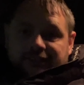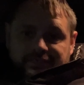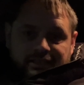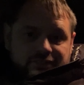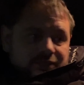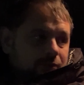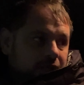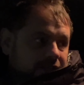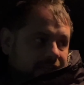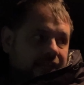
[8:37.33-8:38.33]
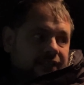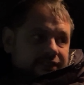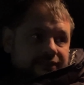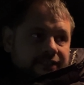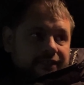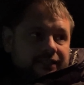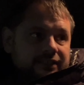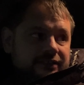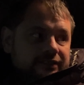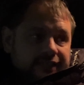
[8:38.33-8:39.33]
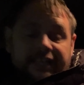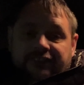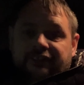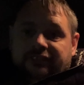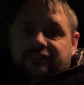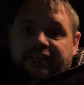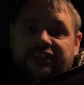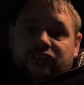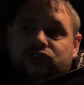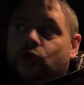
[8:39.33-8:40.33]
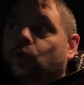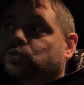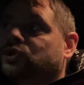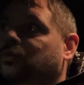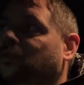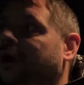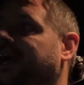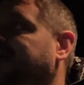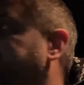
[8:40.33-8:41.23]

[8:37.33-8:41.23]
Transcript: gonna lost the work keys in in the school somewhere.